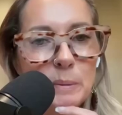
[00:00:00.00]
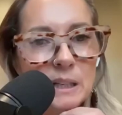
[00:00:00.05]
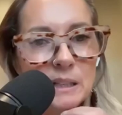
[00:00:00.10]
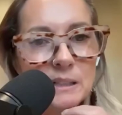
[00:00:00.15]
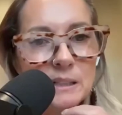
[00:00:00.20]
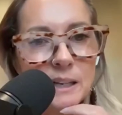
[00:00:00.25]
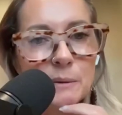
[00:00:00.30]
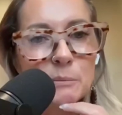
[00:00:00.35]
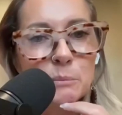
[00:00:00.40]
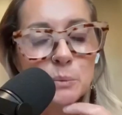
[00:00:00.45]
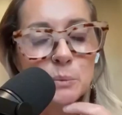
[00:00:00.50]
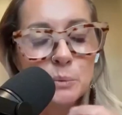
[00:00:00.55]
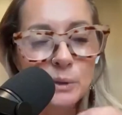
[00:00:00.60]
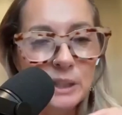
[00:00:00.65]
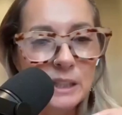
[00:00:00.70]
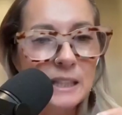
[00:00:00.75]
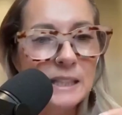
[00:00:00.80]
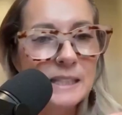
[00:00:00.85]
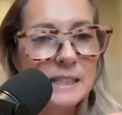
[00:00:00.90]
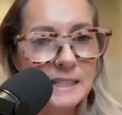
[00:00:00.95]
because I'm
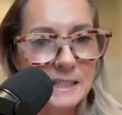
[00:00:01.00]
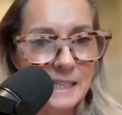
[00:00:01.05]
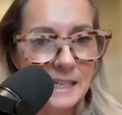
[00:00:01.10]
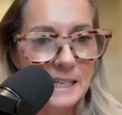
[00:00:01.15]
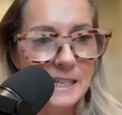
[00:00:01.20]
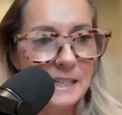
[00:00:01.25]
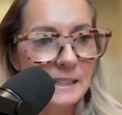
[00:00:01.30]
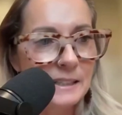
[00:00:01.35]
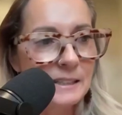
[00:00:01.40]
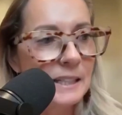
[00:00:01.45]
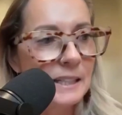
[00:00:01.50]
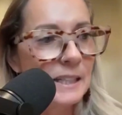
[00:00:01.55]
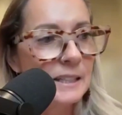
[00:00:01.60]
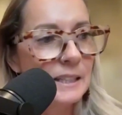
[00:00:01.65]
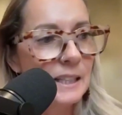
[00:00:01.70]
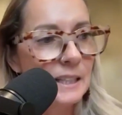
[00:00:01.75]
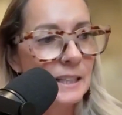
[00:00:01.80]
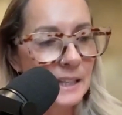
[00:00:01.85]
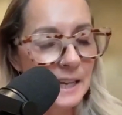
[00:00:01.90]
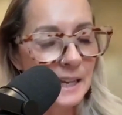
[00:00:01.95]
really seeing
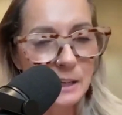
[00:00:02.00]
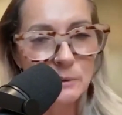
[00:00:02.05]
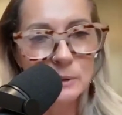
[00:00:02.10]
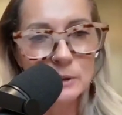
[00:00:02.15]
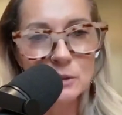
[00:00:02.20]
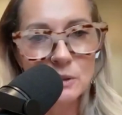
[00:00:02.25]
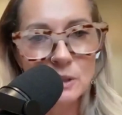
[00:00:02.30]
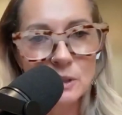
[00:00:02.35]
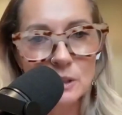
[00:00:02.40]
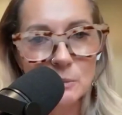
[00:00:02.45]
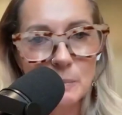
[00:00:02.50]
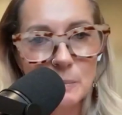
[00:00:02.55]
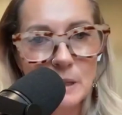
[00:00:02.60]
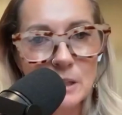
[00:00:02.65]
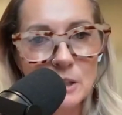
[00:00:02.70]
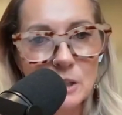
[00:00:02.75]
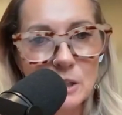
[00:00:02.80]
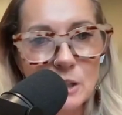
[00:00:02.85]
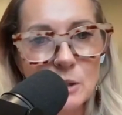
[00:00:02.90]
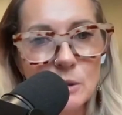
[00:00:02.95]
in the language that's
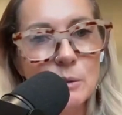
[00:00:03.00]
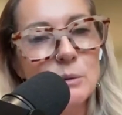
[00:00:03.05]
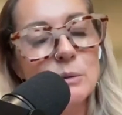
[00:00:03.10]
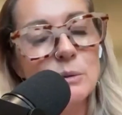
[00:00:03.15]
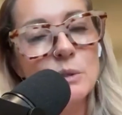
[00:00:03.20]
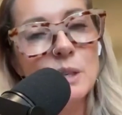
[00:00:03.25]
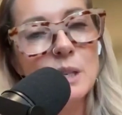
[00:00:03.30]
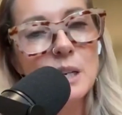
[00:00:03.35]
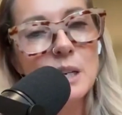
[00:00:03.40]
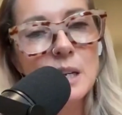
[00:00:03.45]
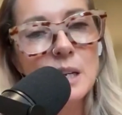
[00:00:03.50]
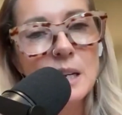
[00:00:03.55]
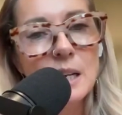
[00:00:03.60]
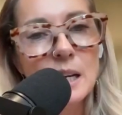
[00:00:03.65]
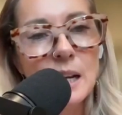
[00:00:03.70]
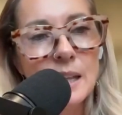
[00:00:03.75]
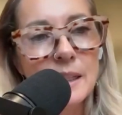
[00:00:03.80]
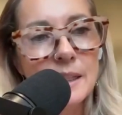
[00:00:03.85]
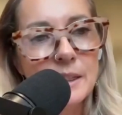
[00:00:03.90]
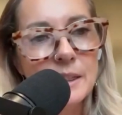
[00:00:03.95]
being used
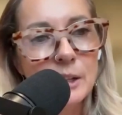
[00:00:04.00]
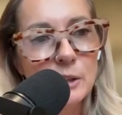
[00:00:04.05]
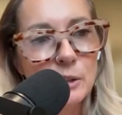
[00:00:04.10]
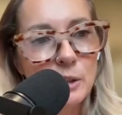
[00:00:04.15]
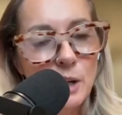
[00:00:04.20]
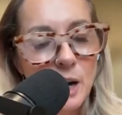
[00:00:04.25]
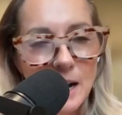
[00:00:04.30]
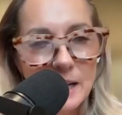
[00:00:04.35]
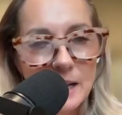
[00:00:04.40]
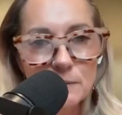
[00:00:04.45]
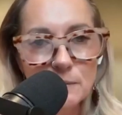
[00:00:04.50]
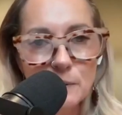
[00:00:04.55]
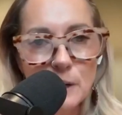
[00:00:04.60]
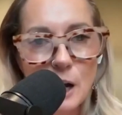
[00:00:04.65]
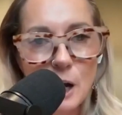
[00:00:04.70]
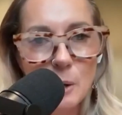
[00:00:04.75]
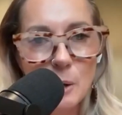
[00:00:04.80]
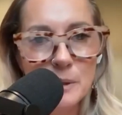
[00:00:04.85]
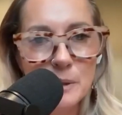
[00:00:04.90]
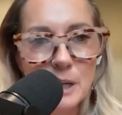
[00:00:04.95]
and the cries for
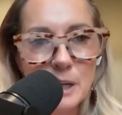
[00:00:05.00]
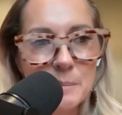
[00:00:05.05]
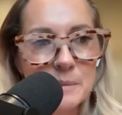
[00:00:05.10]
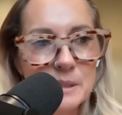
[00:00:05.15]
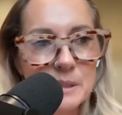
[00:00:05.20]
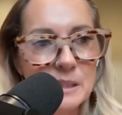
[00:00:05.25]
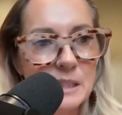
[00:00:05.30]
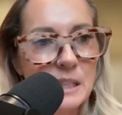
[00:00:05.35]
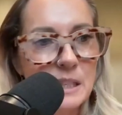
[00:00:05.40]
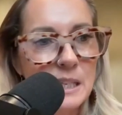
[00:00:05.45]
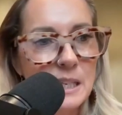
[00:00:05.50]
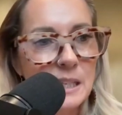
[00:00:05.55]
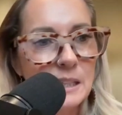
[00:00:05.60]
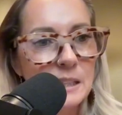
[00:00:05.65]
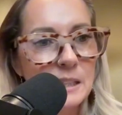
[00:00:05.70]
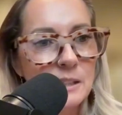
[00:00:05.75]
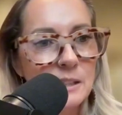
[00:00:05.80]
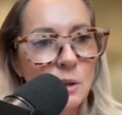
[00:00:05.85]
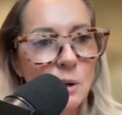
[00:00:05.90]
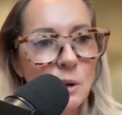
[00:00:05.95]
help that I'm seeing,
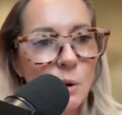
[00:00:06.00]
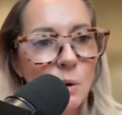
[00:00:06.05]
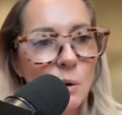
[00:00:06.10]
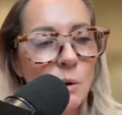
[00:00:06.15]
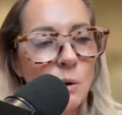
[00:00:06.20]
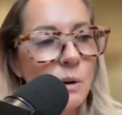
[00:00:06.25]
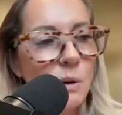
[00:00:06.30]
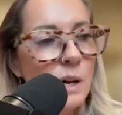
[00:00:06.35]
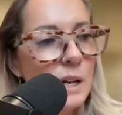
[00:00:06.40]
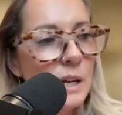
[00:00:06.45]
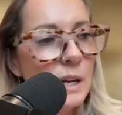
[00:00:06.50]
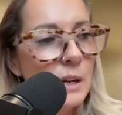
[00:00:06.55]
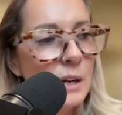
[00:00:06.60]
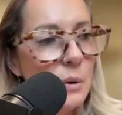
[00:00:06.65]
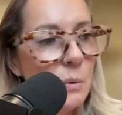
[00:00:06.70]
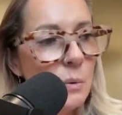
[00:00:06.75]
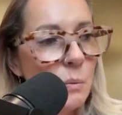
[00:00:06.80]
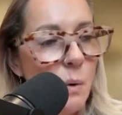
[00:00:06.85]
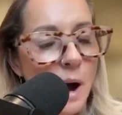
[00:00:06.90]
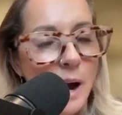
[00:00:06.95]
this whole,
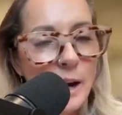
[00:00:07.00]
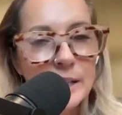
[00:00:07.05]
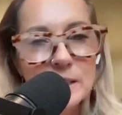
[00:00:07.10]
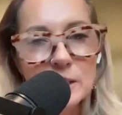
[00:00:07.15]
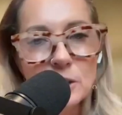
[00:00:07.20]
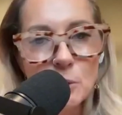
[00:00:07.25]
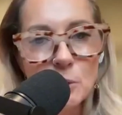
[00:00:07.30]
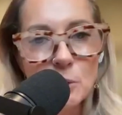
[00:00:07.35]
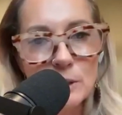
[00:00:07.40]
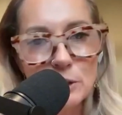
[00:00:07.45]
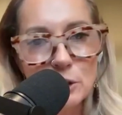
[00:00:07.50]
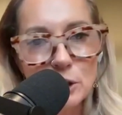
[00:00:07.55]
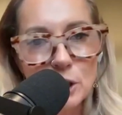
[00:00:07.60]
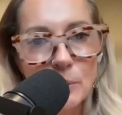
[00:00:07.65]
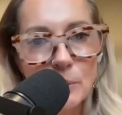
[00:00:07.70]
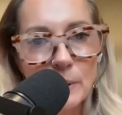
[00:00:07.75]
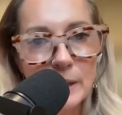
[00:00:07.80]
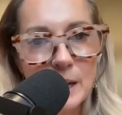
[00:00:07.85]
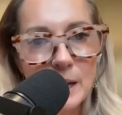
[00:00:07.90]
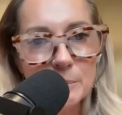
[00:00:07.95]
why is no one
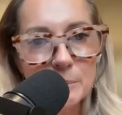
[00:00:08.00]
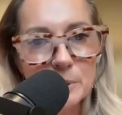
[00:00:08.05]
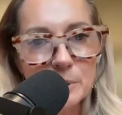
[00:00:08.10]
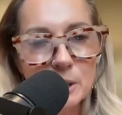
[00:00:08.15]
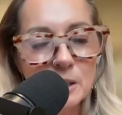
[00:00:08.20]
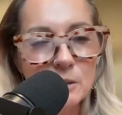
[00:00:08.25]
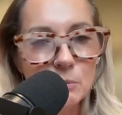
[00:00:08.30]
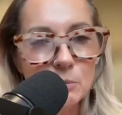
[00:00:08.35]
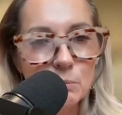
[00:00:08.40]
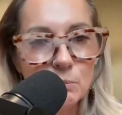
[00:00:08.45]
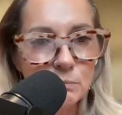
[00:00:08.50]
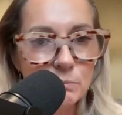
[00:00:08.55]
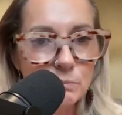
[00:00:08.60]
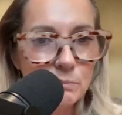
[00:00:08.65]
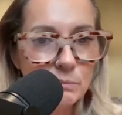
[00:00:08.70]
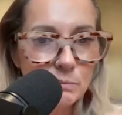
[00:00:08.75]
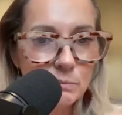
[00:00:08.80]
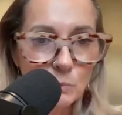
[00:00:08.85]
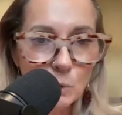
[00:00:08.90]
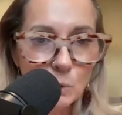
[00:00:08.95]
showing up to this
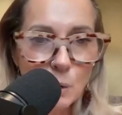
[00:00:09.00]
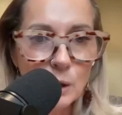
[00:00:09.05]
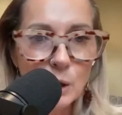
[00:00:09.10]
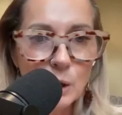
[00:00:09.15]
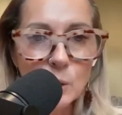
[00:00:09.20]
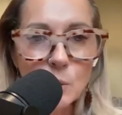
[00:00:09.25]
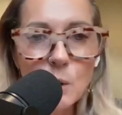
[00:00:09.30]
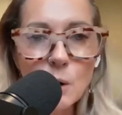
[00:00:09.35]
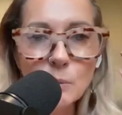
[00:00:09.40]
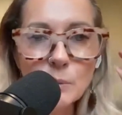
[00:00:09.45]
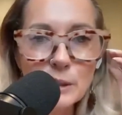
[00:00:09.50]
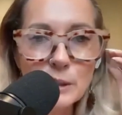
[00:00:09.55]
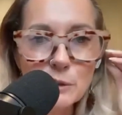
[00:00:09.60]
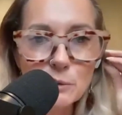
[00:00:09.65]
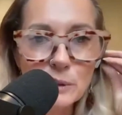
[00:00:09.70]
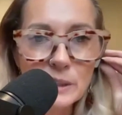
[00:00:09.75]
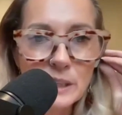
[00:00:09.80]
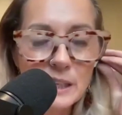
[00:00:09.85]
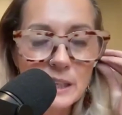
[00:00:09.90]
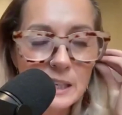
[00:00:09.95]
quote unquote
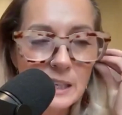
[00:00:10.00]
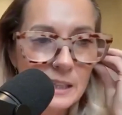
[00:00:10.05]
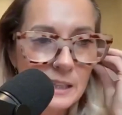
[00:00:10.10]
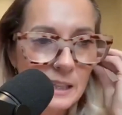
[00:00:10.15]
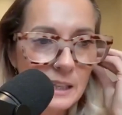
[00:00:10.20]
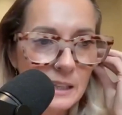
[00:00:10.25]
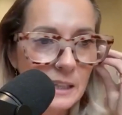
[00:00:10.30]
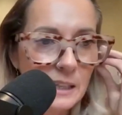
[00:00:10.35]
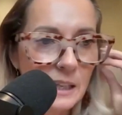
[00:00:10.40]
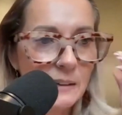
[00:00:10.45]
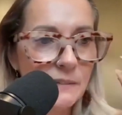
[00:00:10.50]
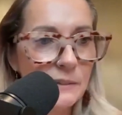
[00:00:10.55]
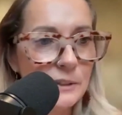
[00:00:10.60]
retreat that they've